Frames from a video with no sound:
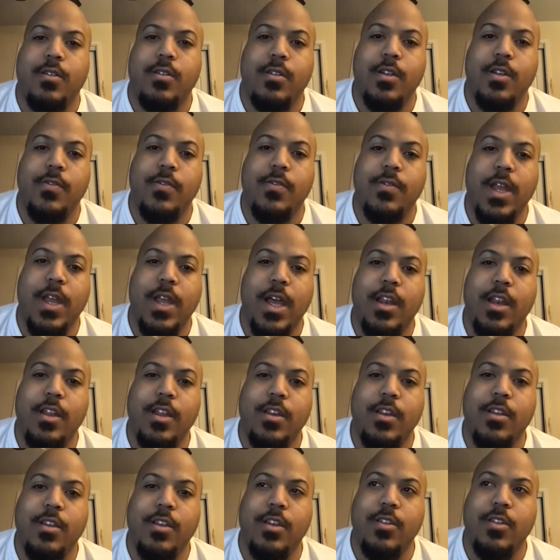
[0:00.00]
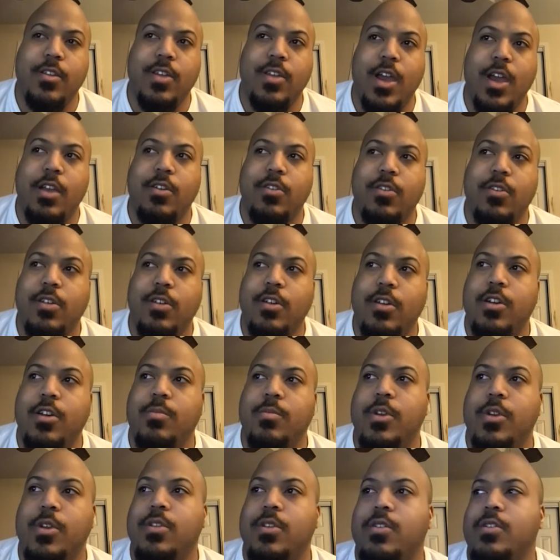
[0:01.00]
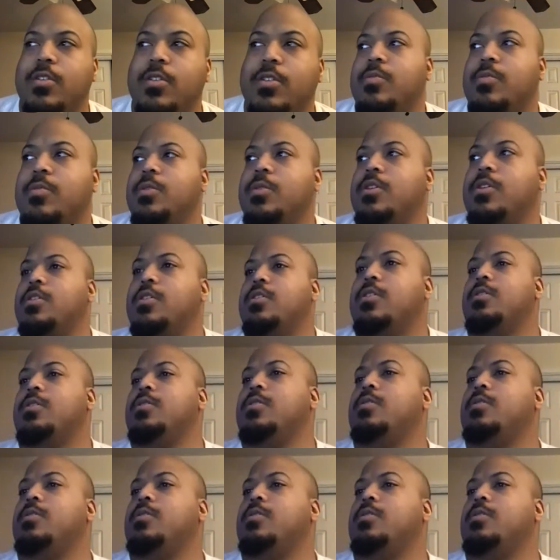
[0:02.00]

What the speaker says: if not in the entire tournament, so to speak.